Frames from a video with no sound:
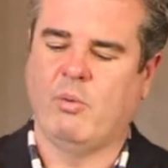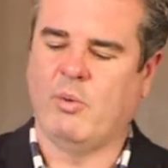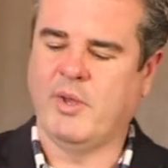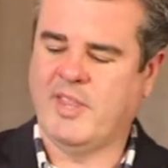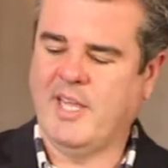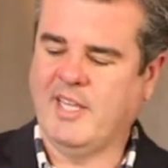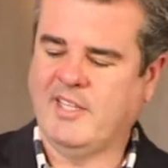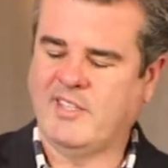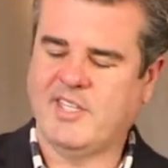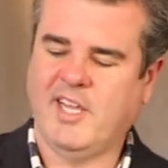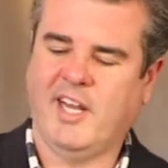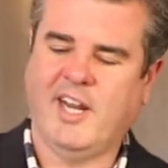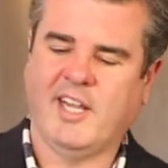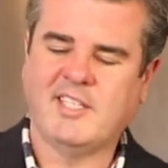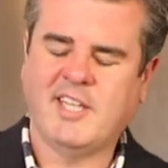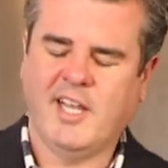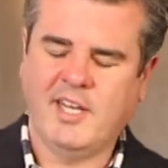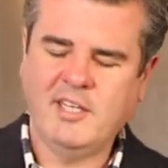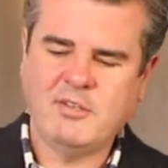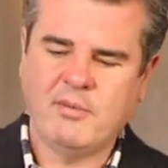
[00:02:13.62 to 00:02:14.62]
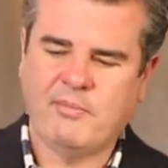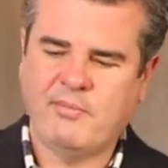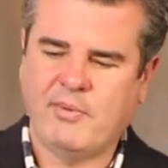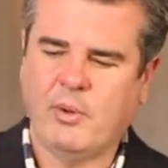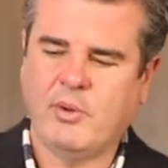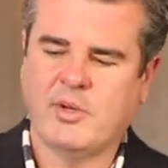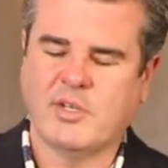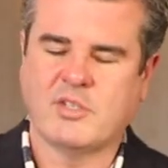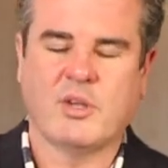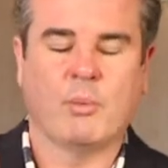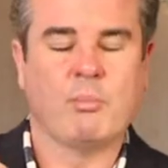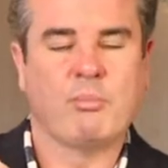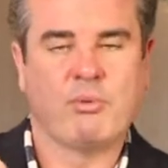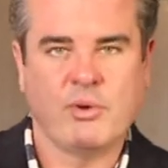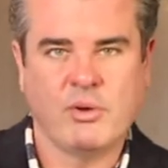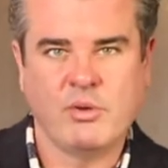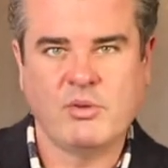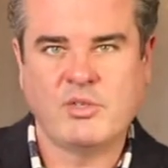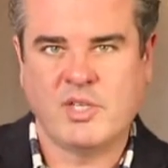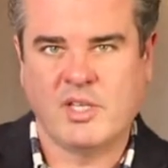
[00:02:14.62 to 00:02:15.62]
With that said, I tend to focus on
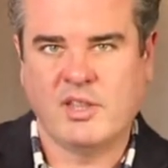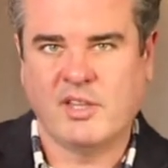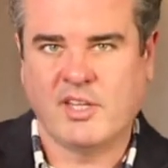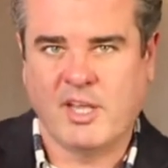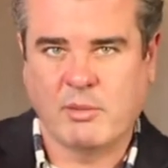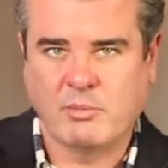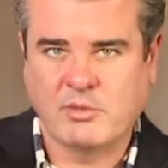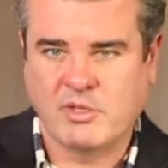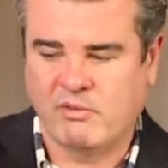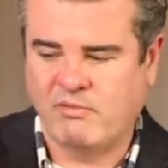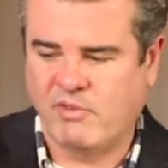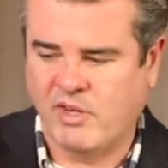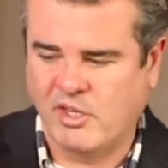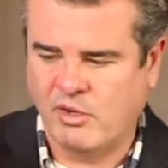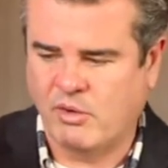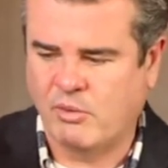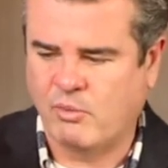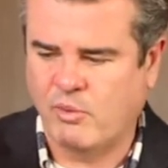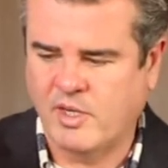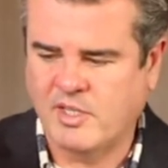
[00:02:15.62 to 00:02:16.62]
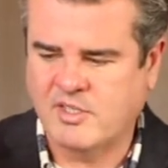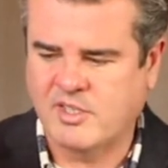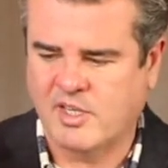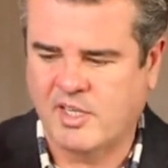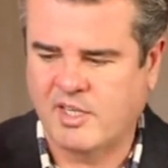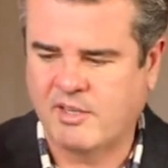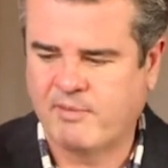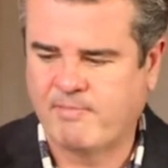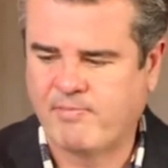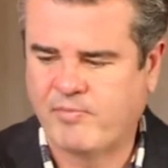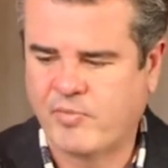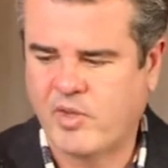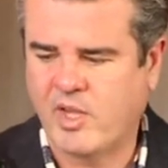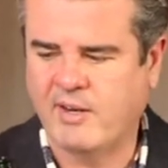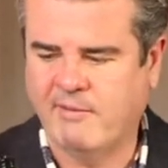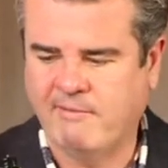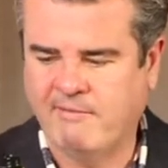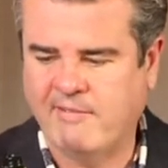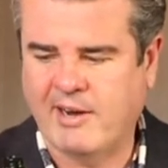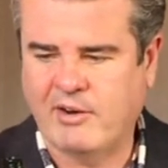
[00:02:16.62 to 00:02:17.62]
producing the Gibson Vineyard Riesling
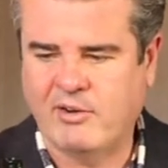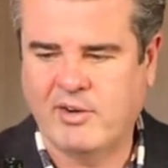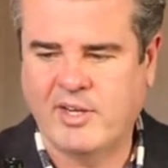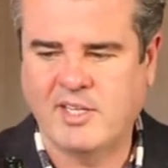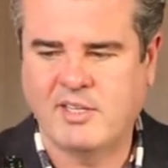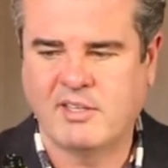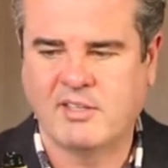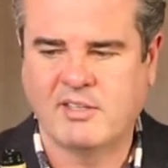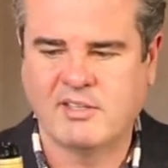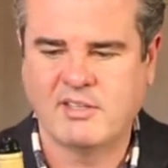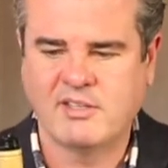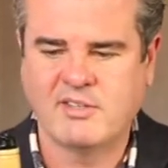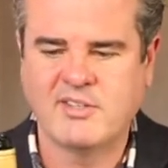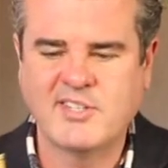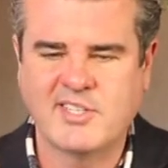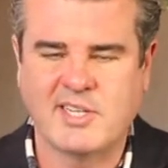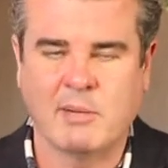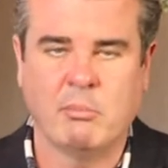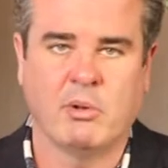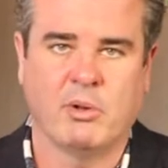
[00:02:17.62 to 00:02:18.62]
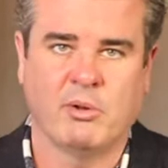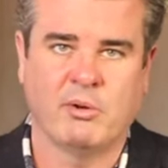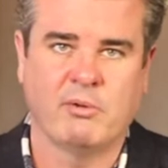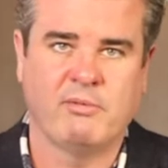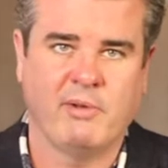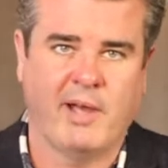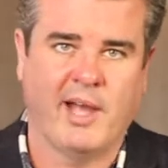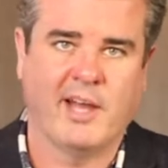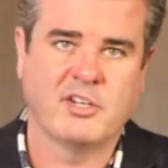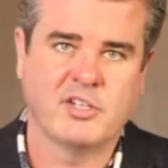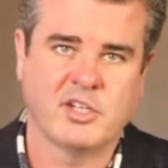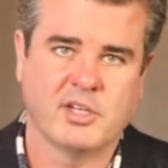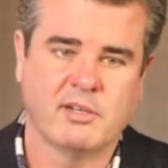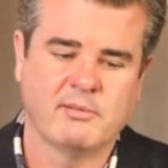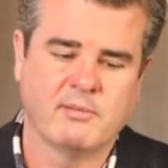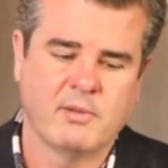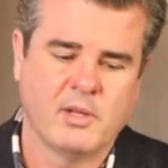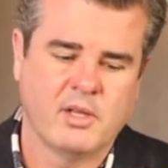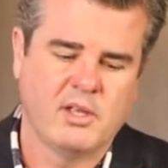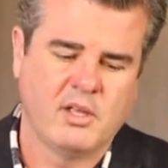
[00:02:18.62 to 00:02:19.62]
in a very similar
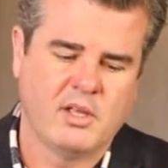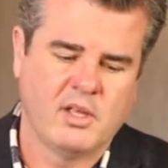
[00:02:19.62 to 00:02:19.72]
fashion.